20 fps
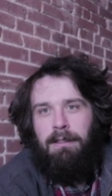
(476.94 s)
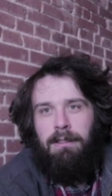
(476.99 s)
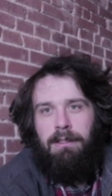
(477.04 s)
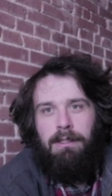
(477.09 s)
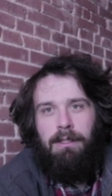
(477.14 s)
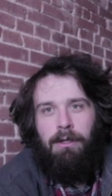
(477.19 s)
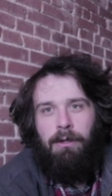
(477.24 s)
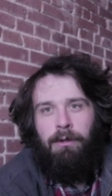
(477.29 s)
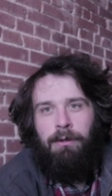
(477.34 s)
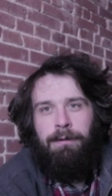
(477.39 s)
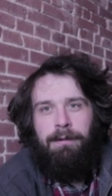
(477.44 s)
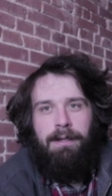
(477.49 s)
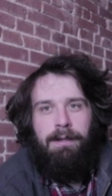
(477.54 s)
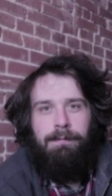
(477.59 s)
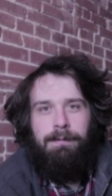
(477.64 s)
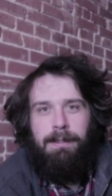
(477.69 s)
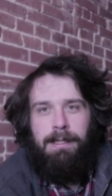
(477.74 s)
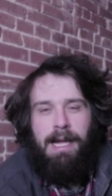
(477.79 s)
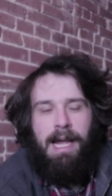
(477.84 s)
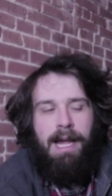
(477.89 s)
So
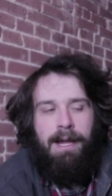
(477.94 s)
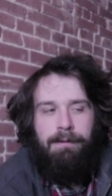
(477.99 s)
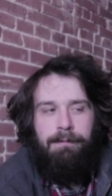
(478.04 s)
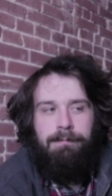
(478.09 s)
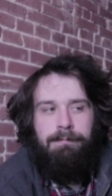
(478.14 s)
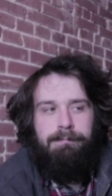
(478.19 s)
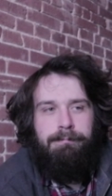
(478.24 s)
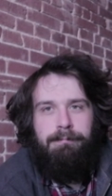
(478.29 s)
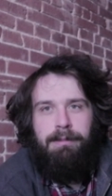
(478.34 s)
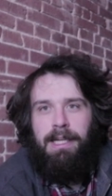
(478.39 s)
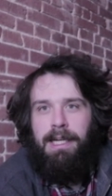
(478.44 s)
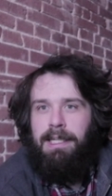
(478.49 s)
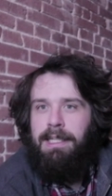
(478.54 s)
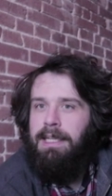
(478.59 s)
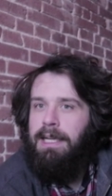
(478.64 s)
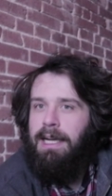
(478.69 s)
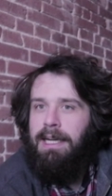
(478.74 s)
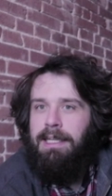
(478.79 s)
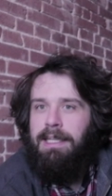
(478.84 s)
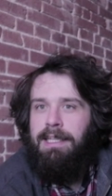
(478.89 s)
if you have
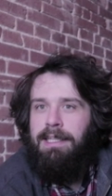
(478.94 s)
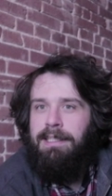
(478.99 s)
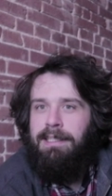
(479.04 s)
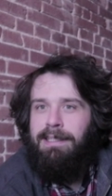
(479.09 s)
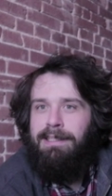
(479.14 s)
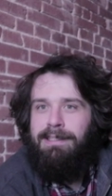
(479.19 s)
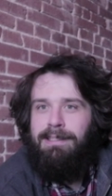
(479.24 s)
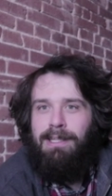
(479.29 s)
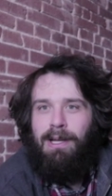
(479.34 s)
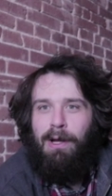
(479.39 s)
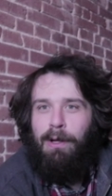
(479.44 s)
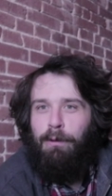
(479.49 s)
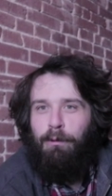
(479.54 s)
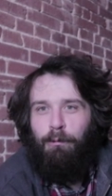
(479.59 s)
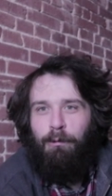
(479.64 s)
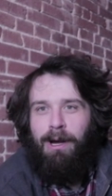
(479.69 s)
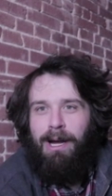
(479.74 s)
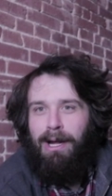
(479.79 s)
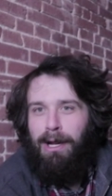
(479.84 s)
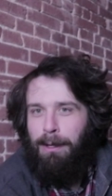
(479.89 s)
any ideas
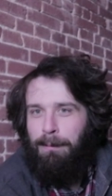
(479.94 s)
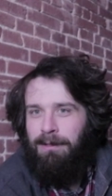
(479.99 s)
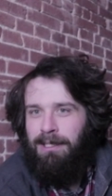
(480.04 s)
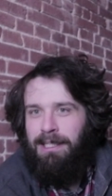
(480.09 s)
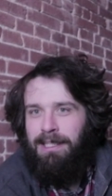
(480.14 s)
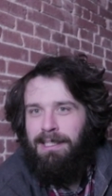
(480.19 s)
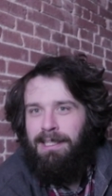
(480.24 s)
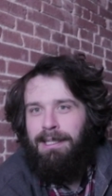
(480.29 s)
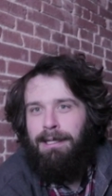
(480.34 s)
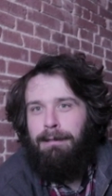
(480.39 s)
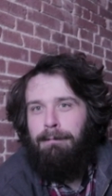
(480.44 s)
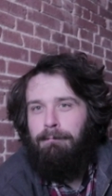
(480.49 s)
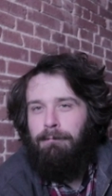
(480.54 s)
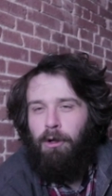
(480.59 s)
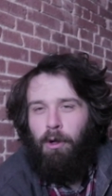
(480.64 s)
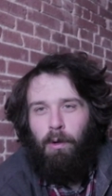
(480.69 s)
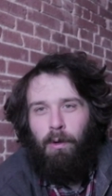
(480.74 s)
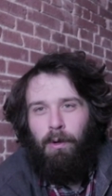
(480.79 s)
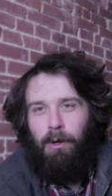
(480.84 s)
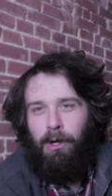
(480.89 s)
on why I'm an idiot
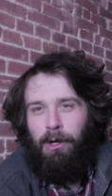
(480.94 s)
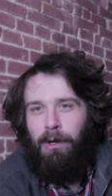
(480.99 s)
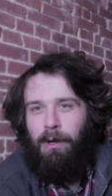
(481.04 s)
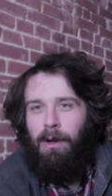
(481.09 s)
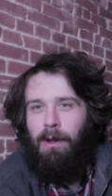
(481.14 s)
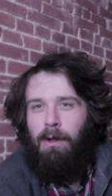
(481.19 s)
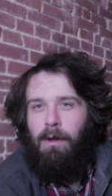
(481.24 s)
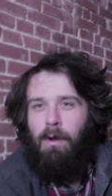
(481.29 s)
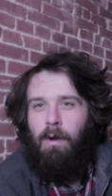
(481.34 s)
or